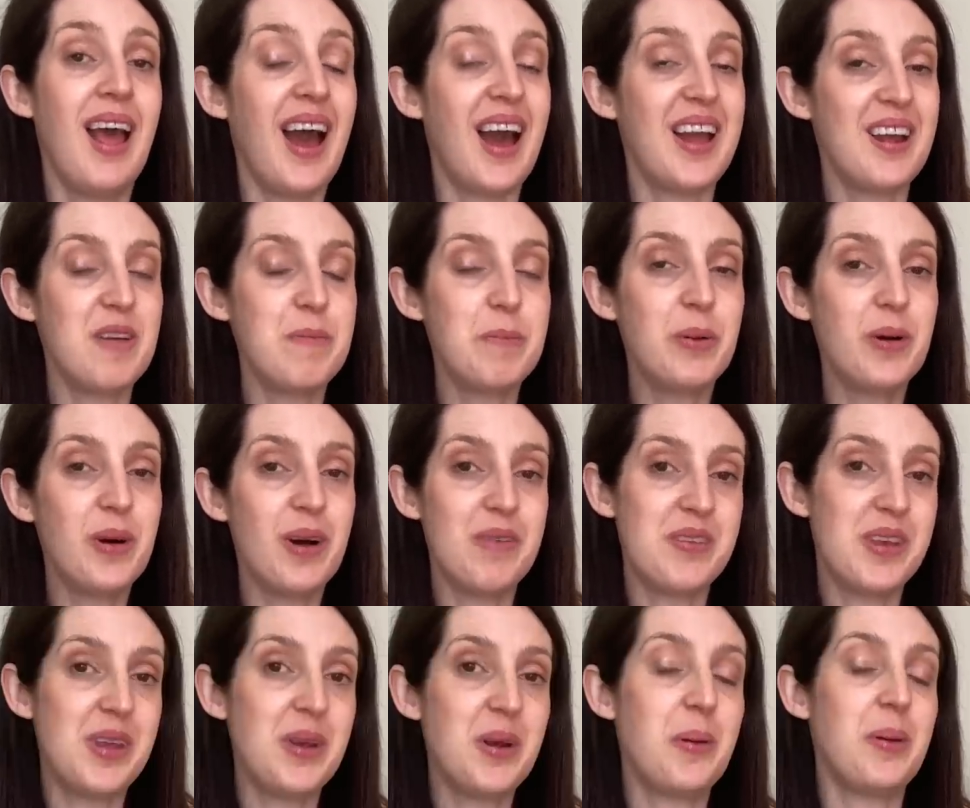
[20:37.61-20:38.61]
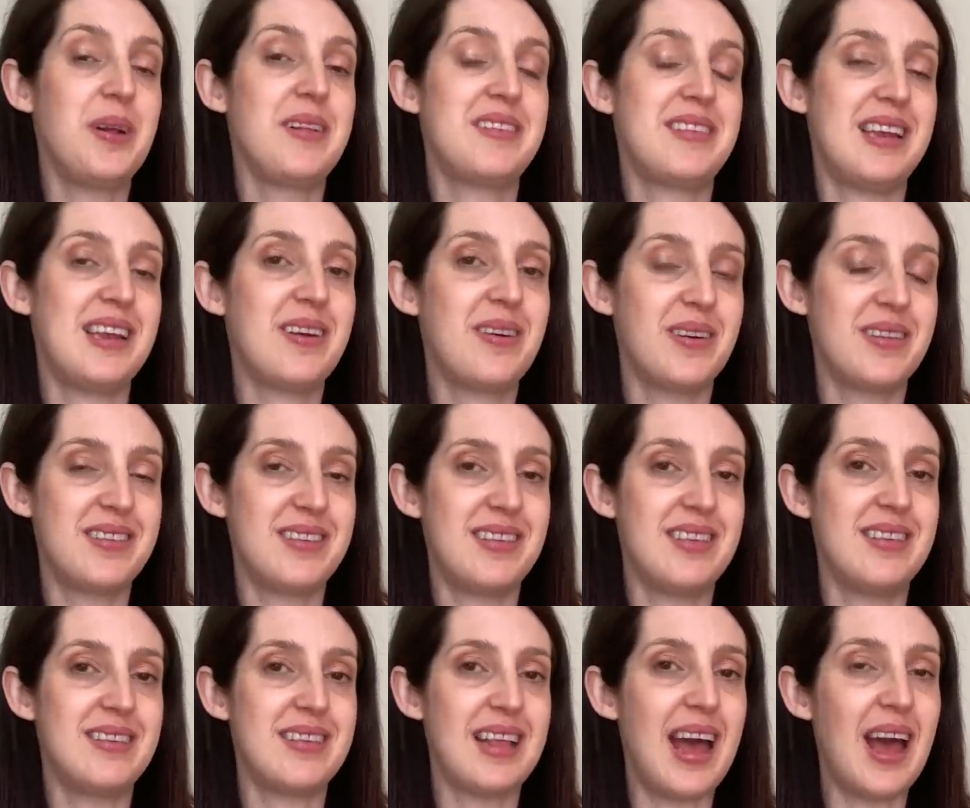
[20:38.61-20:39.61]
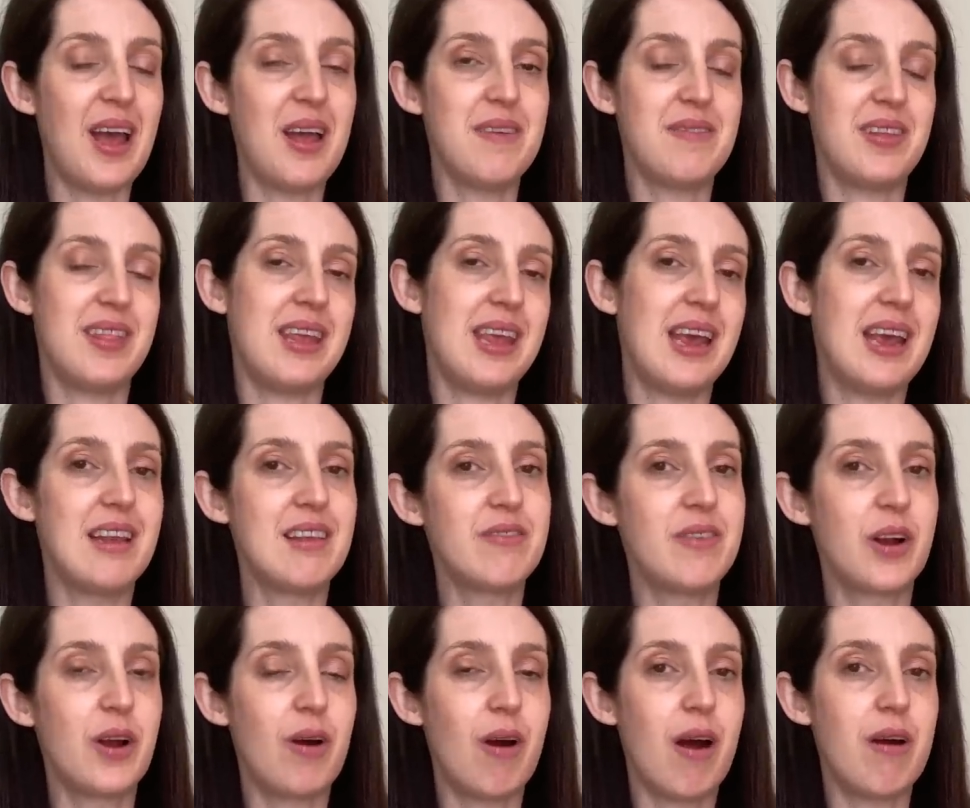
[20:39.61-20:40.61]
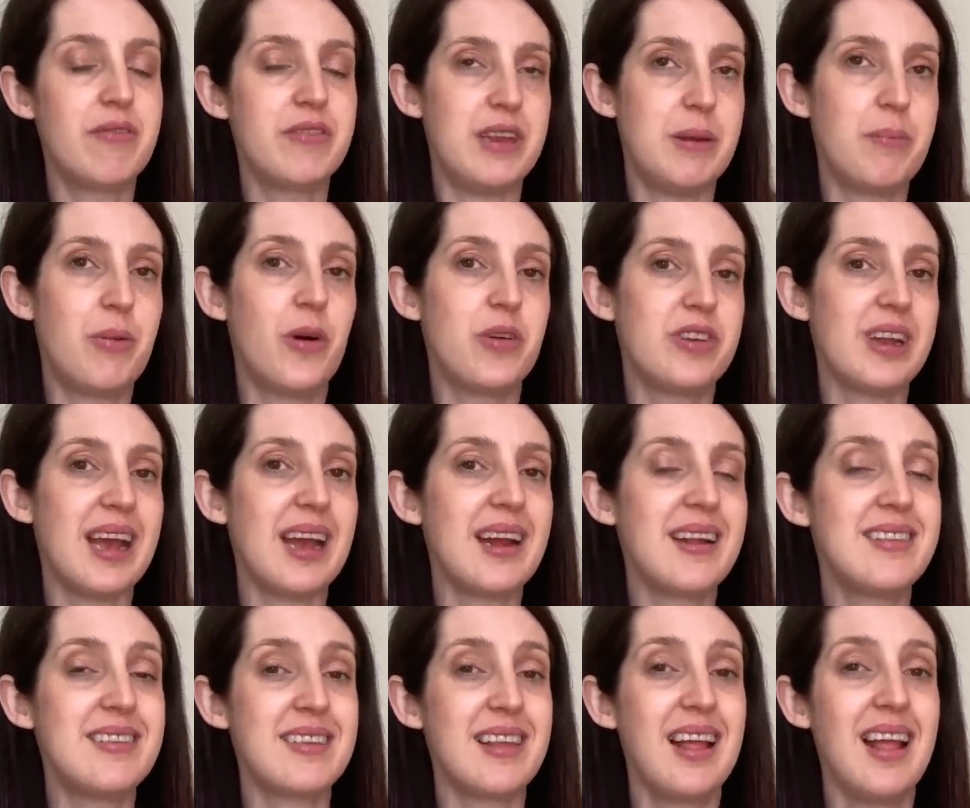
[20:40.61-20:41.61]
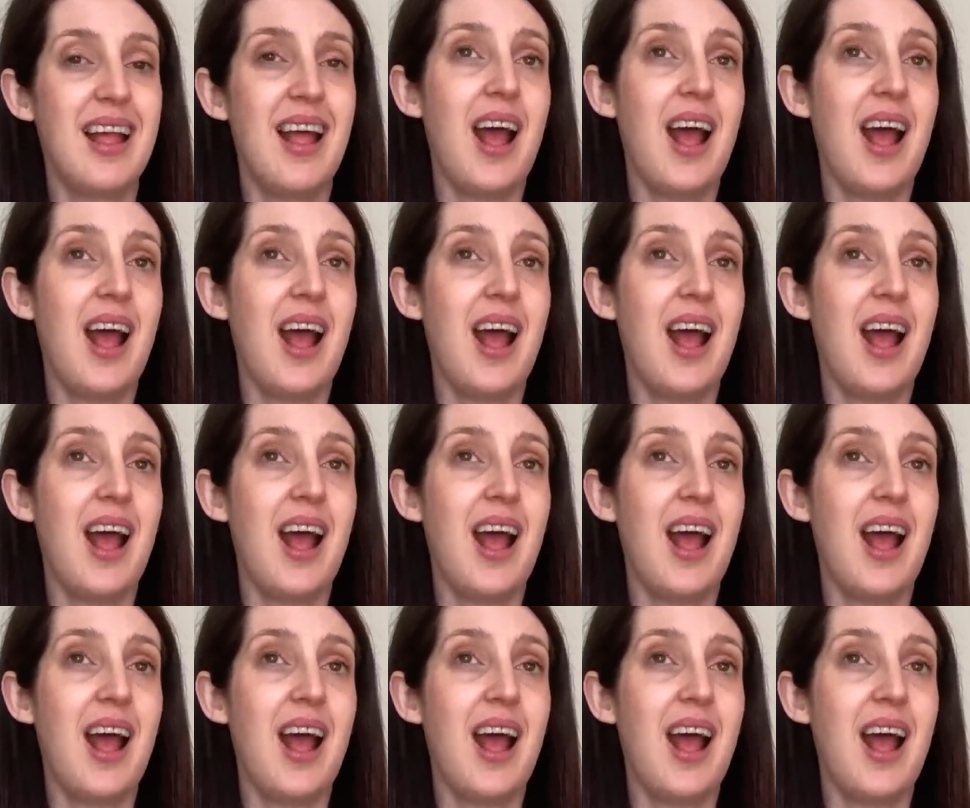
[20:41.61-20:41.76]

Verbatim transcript: And I bought a few quilting cottons there over the years for crafty projects.